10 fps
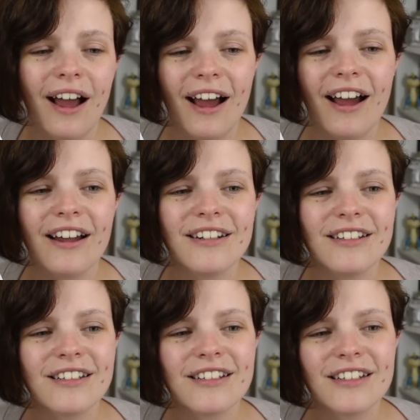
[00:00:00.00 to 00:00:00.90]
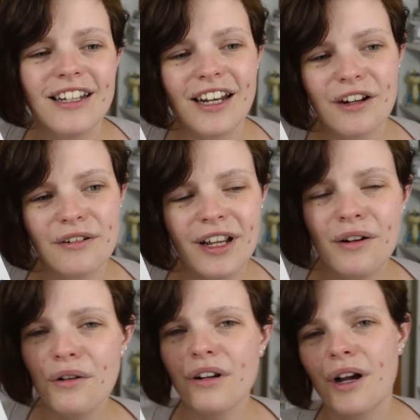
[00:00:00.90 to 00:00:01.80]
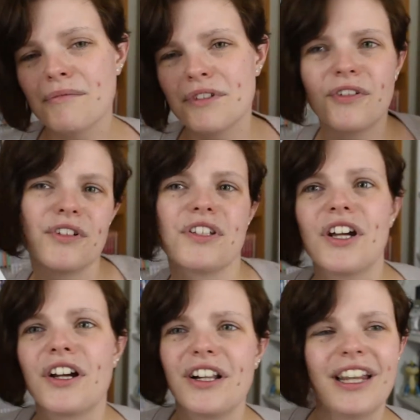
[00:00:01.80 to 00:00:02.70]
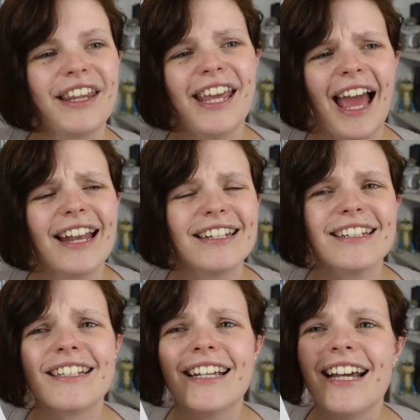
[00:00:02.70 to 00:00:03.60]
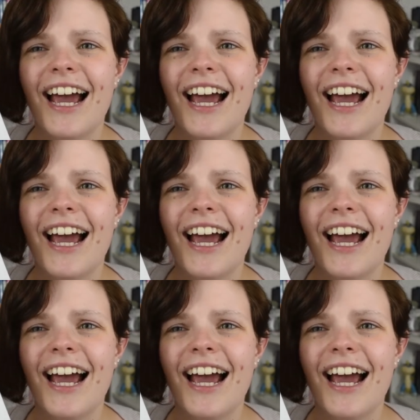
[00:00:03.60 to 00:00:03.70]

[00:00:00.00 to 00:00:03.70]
and you know, it all comes full circle in the end,